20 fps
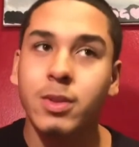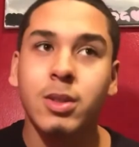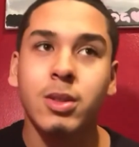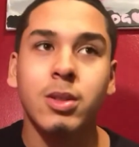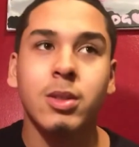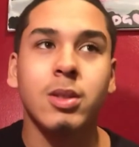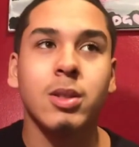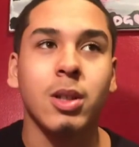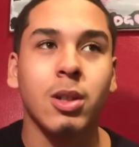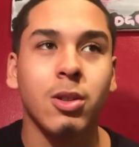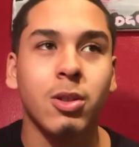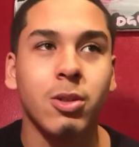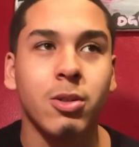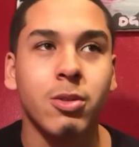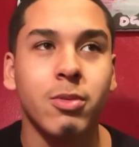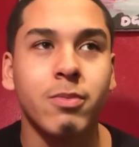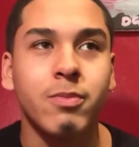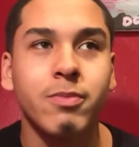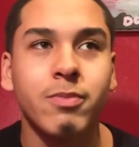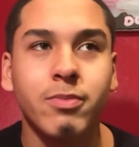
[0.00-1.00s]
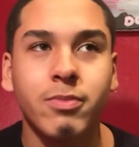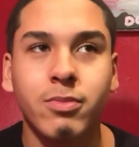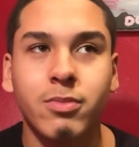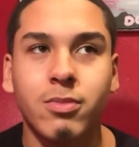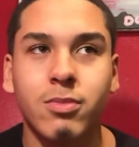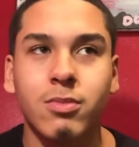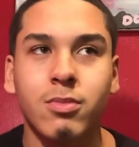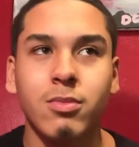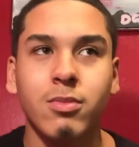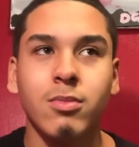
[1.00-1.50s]
So,
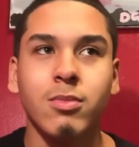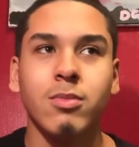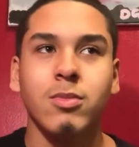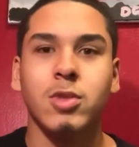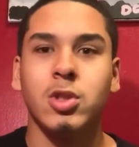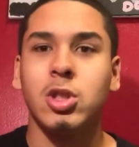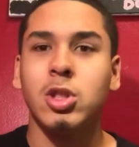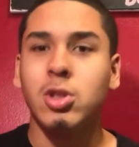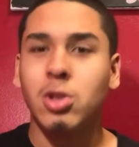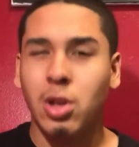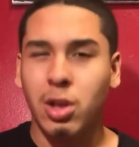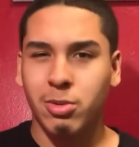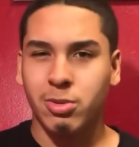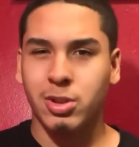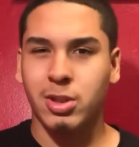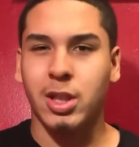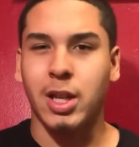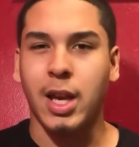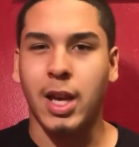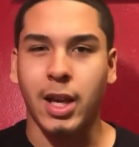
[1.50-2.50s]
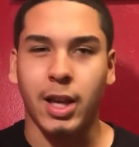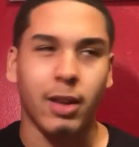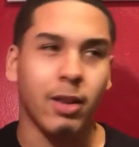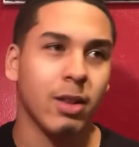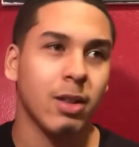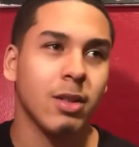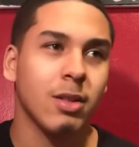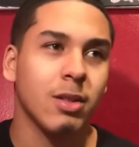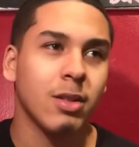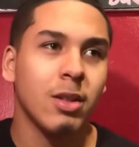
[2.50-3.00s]
she thought I was gay.
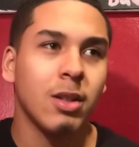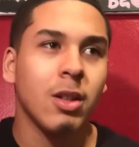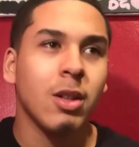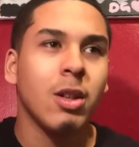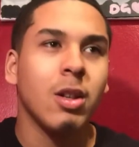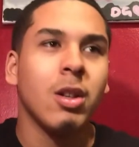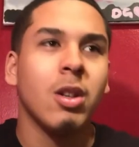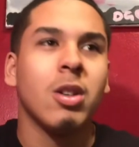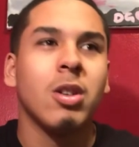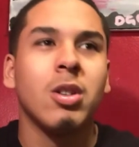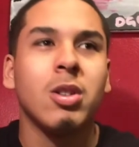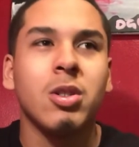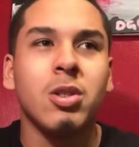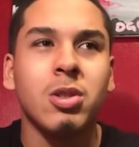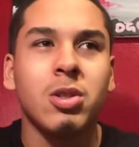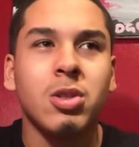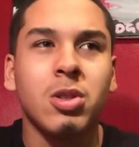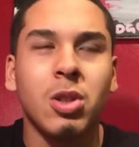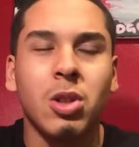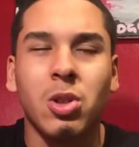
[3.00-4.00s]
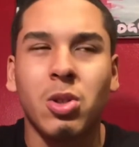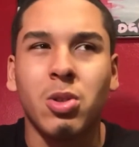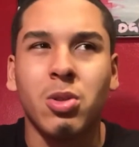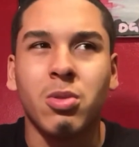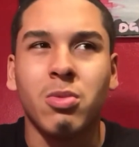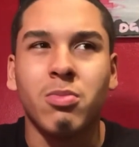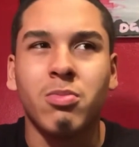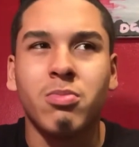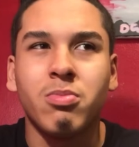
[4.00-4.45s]
So,